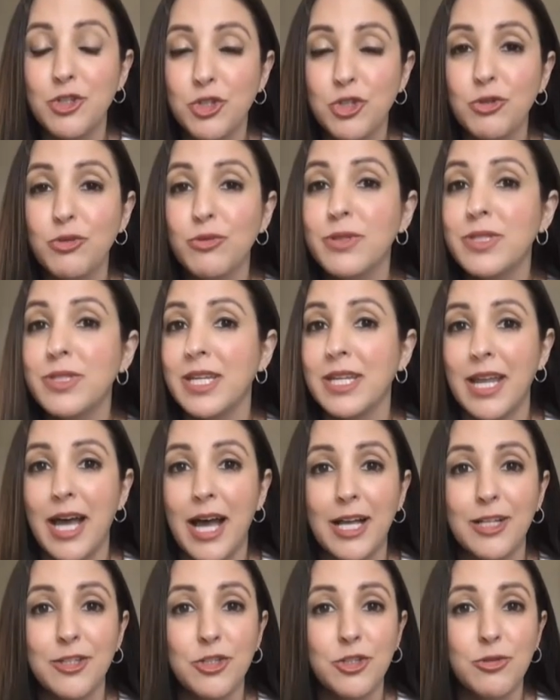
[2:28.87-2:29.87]
Jews and
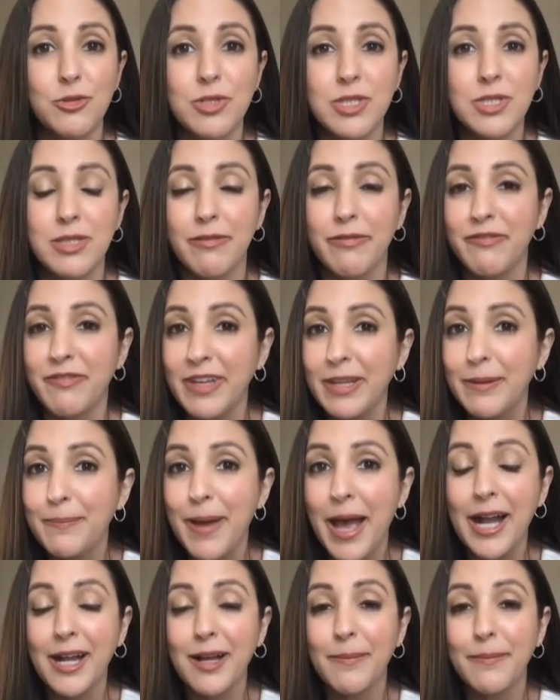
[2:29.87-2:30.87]
non-Jews, the
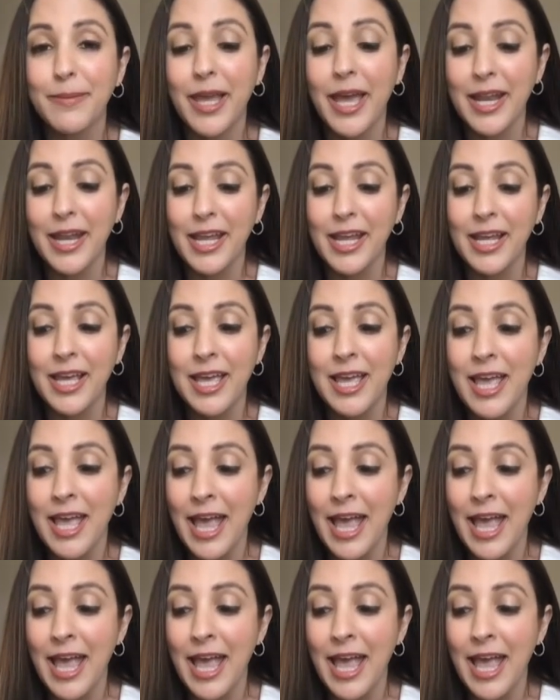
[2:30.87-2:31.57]
feedback I'm getting.